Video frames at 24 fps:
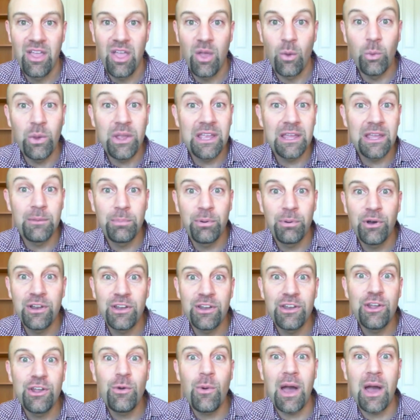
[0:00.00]
We can put
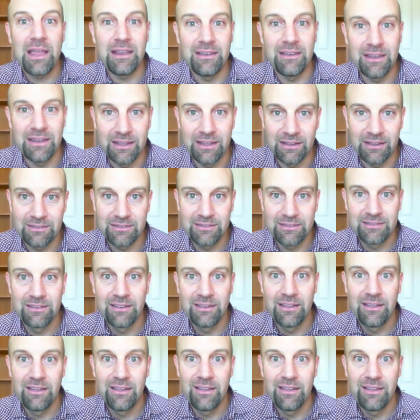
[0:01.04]
new ideas.
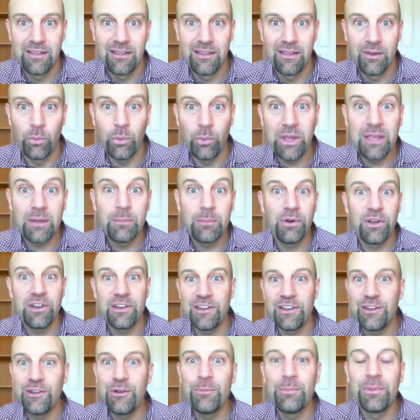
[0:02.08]
We can put
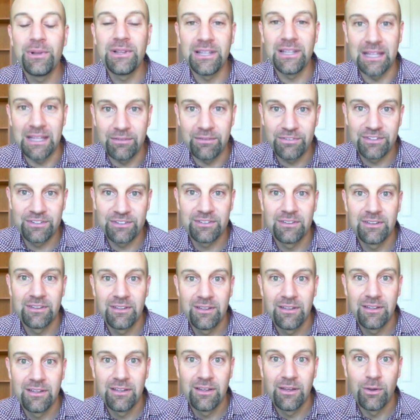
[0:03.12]
new beliefs.
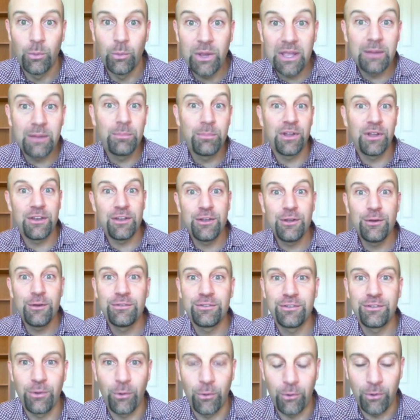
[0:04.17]
We can put new
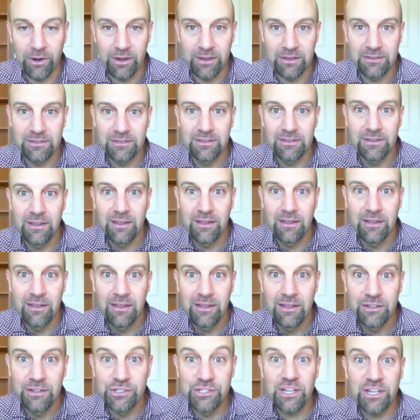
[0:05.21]
stories.
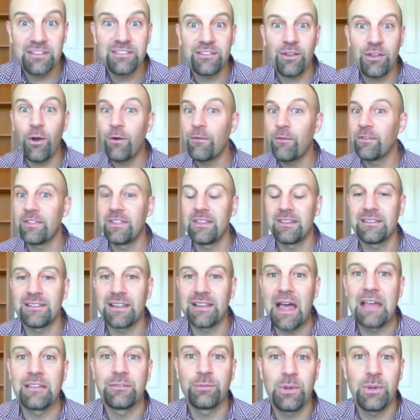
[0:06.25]
Just over this
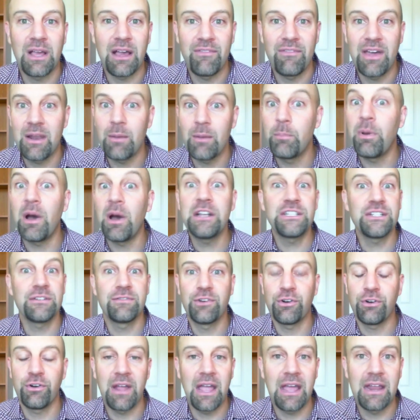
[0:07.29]
last week, I've had a bunch of
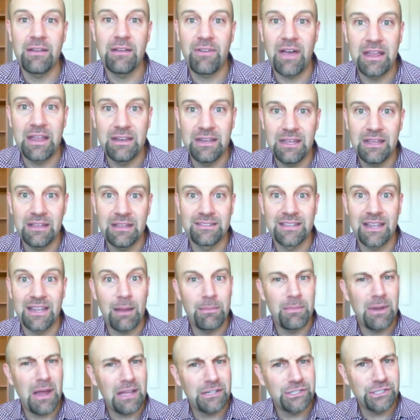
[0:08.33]
creative ideas that
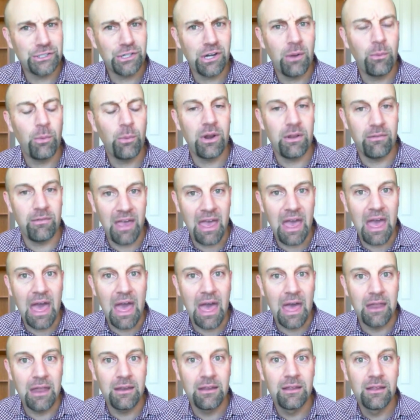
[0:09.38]
I'm not sure I would have
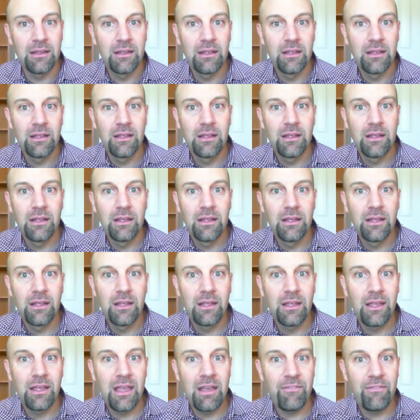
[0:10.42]
had
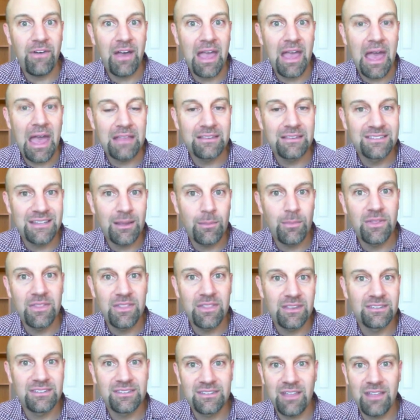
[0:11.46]
if I had some of
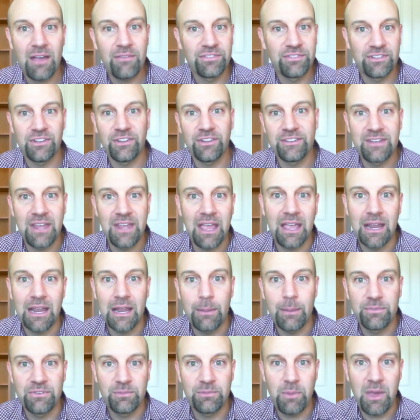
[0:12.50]
this stuff still taking
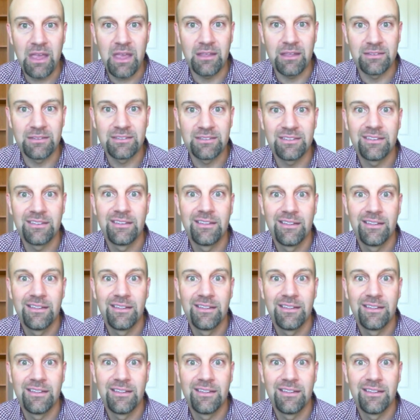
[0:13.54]
up space.